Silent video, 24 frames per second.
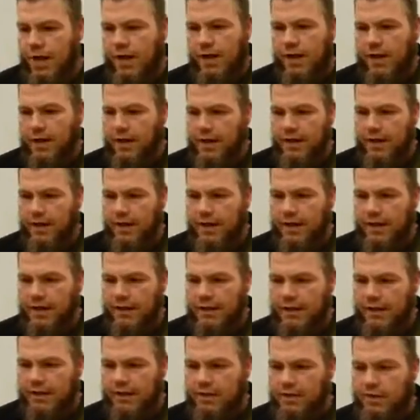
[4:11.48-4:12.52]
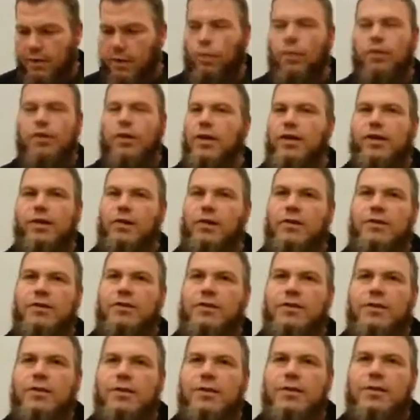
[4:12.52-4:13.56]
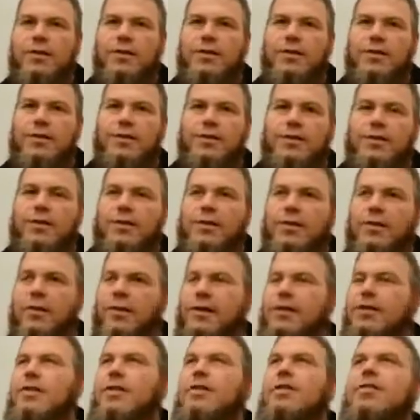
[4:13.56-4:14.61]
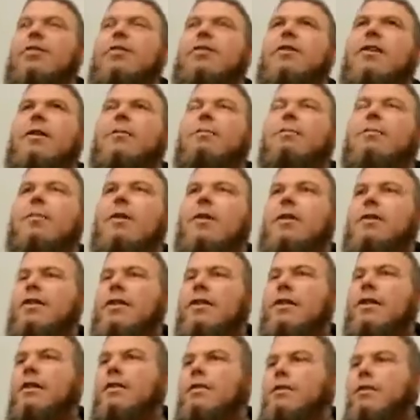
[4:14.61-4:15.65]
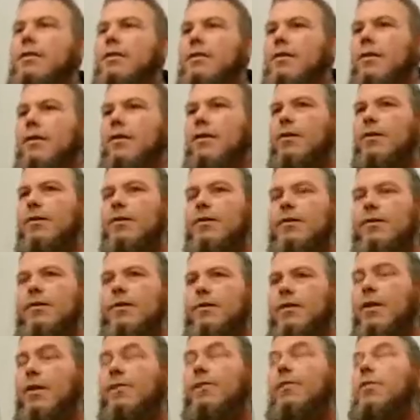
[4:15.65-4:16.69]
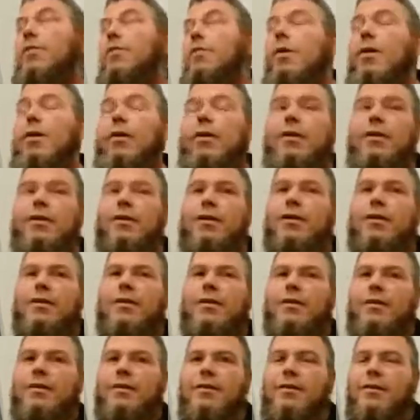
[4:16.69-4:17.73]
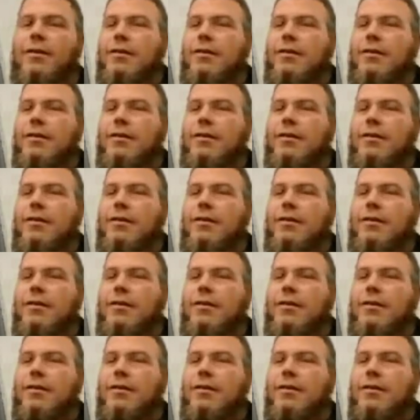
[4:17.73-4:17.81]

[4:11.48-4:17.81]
ran out of gas, the whole 9 yards. I just looked up. I said, if you are a God,